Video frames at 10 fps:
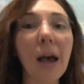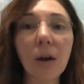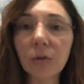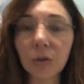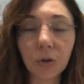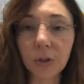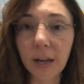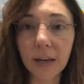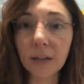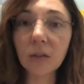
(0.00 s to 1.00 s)
how to
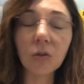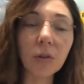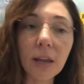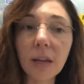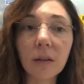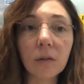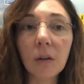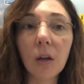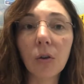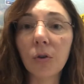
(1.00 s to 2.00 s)
create it, so they can
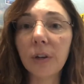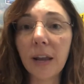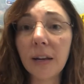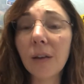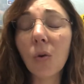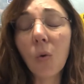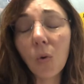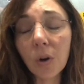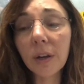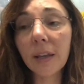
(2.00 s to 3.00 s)
create it,
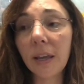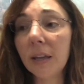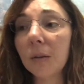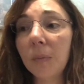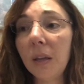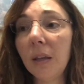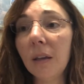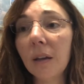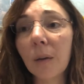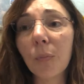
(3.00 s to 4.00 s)
or it can
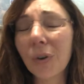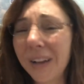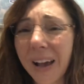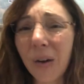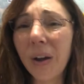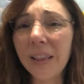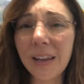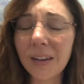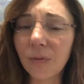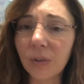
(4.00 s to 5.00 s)
be a printout and they
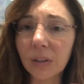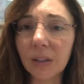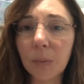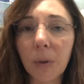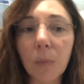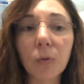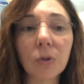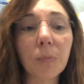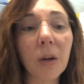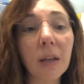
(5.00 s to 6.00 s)
can fill in the bubbles.
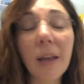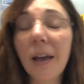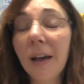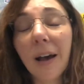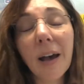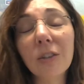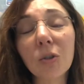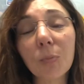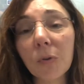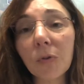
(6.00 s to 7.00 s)
But I
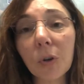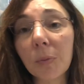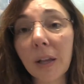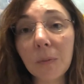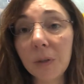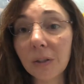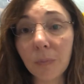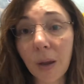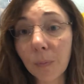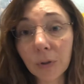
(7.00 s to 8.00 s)
just prefer a blank piece of
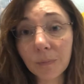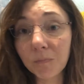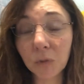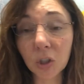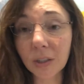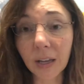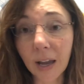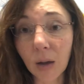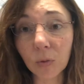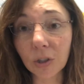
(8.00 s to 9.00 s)
paper, just like
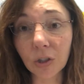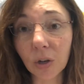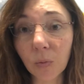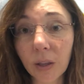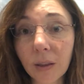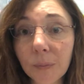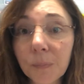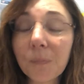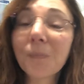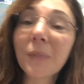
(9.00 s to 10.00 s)
I would start with.
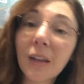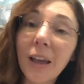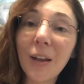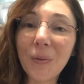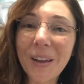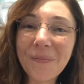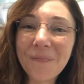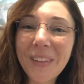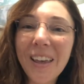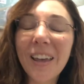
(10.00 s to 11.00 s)
Anyway,
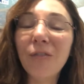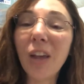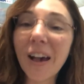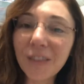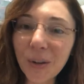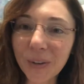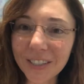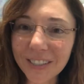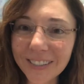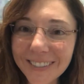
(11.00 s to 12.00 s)
if you have any
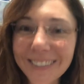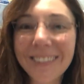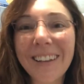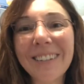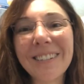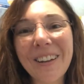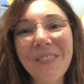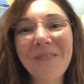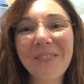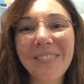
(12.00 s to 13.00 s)
questions, let us know.
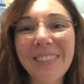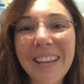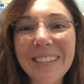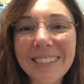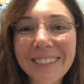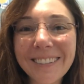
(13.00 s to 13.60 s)
Thanks.